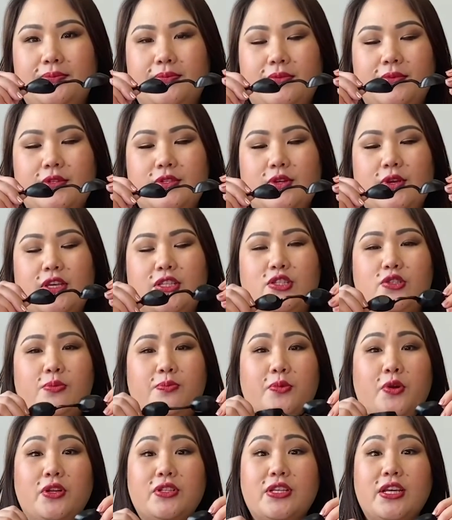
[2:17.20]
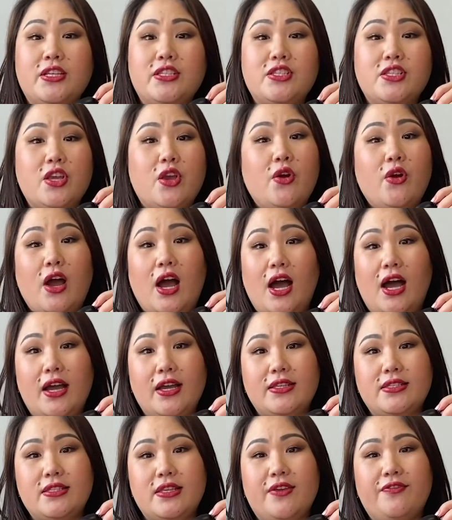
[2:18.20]
So it's to protect your eyes
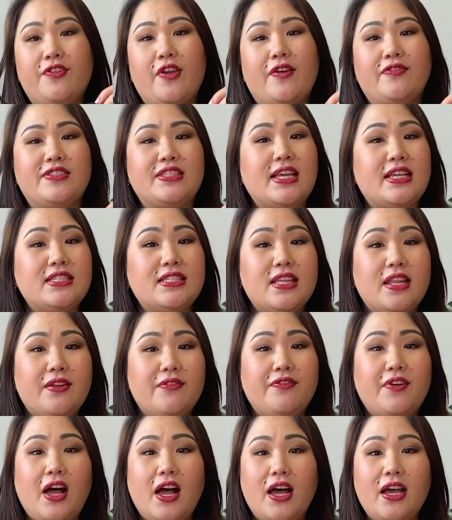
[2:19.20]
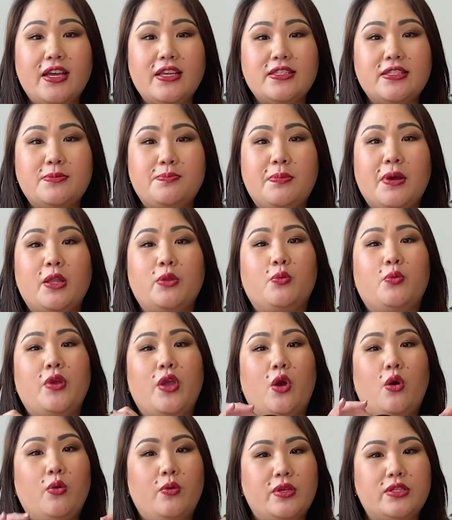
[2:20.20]
if you have sensitive eyes, but we
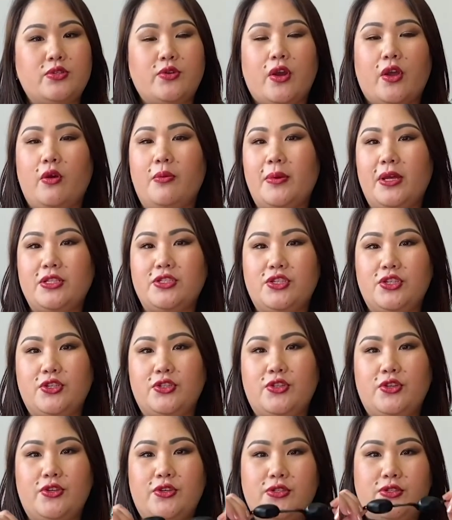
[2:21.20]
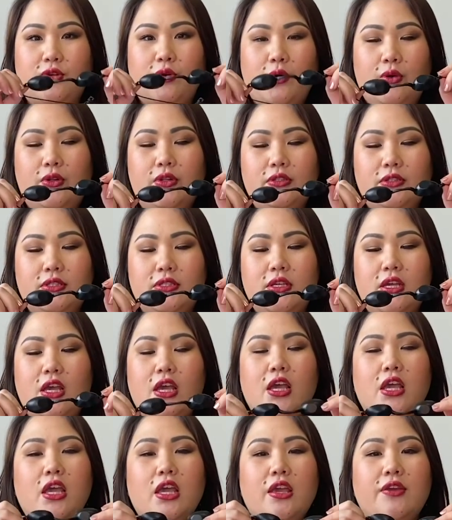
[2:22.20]
always recommend you to use goggles.
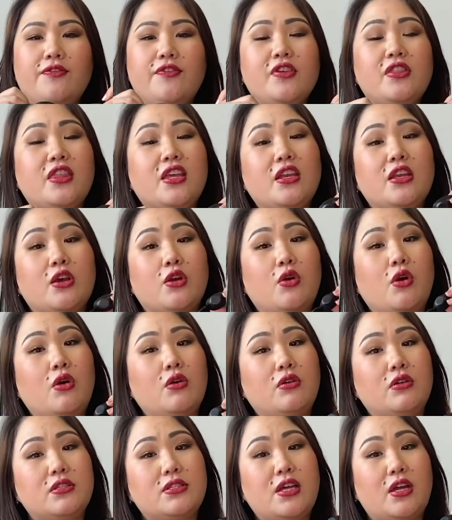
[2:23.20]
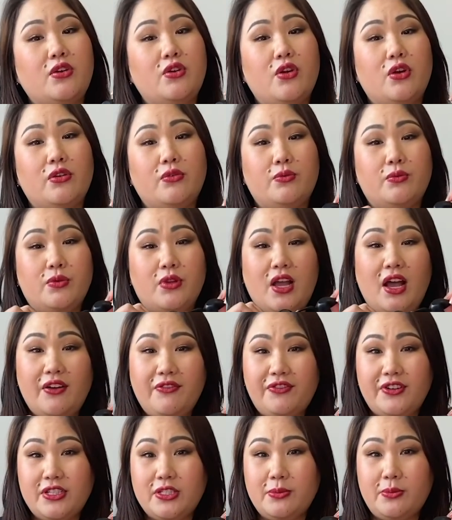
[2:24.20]
If you think the goggles are not
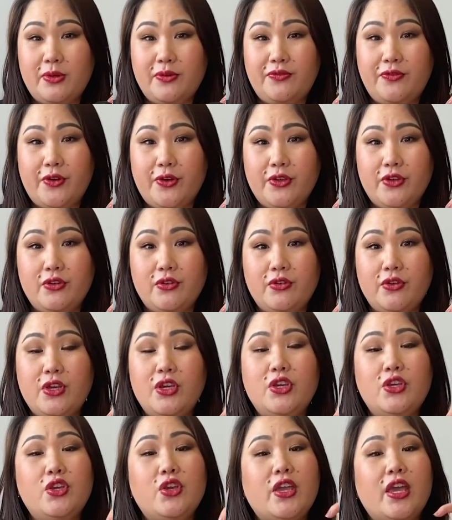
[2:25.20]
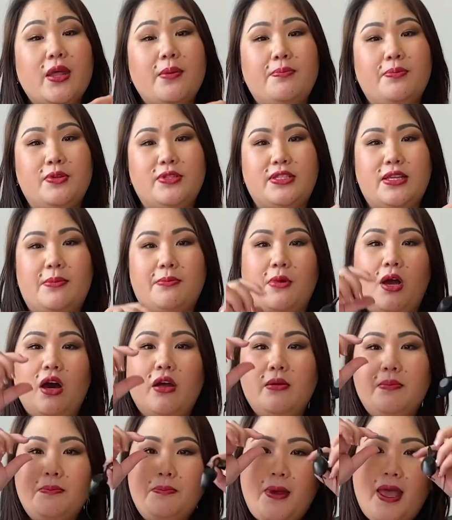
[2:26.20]
comfortable for you, you can put some
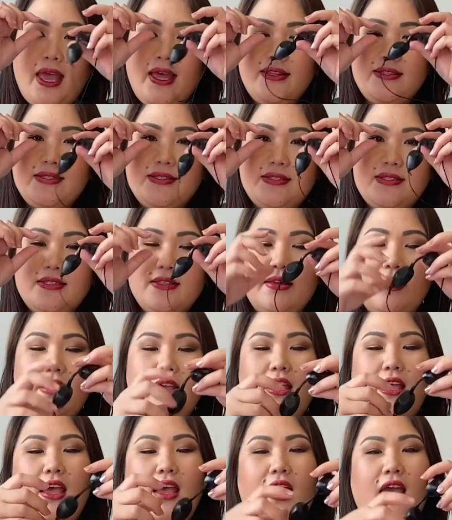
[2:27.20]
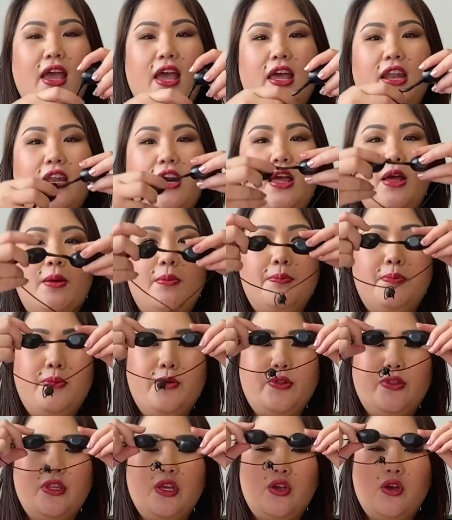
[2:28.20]
cotton pads and put
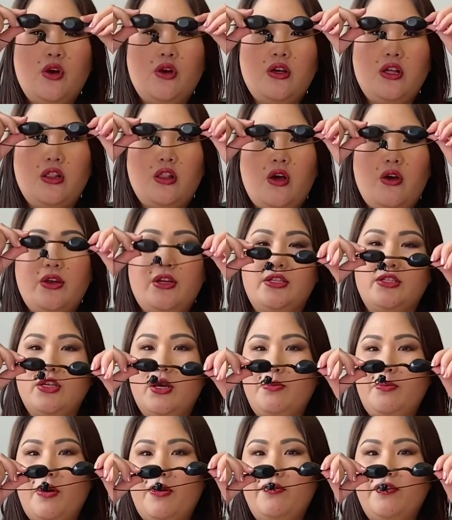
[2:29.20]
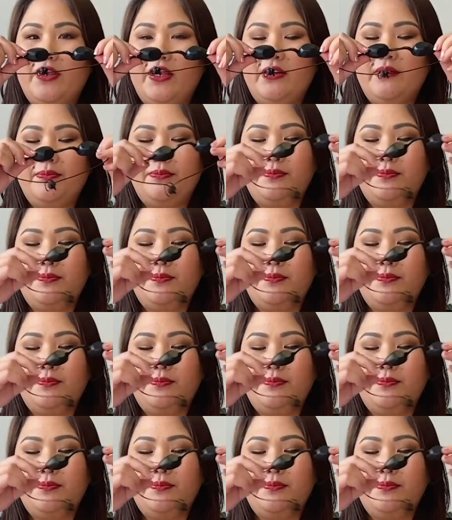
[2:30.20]
the goggle on the top of it.